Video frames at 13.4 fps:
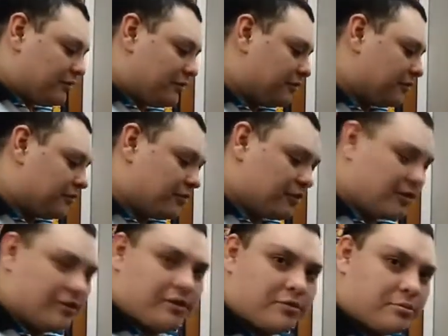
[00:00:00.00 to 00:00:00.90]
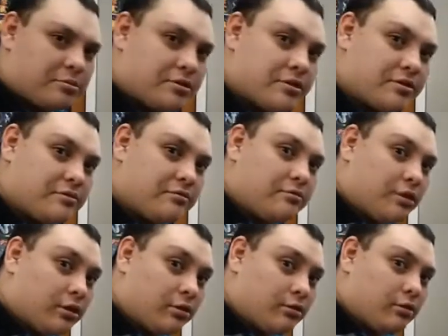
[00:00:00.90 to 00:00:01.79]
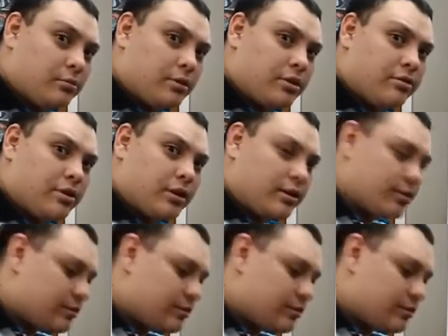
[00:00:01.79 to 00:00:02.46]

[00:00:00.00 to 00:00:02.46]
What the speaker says: I didn't go to preschool. I don't know about you guys.